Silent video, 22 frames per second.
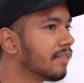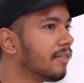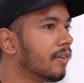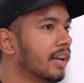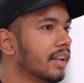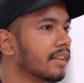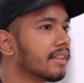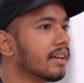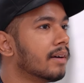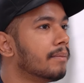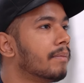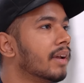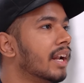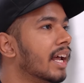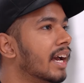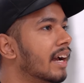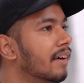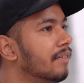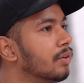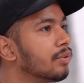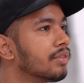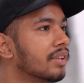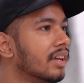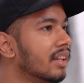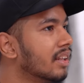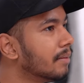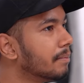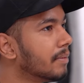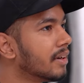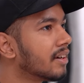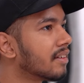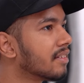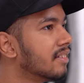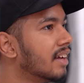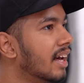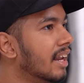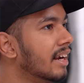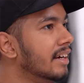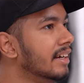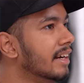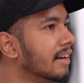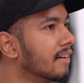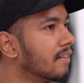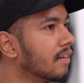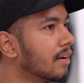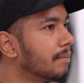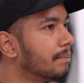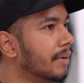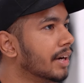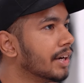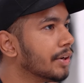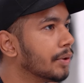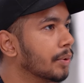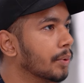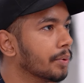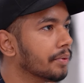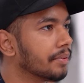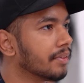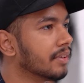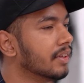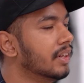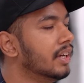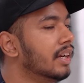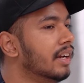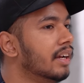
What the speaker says: For example, I have to sell the personality development course.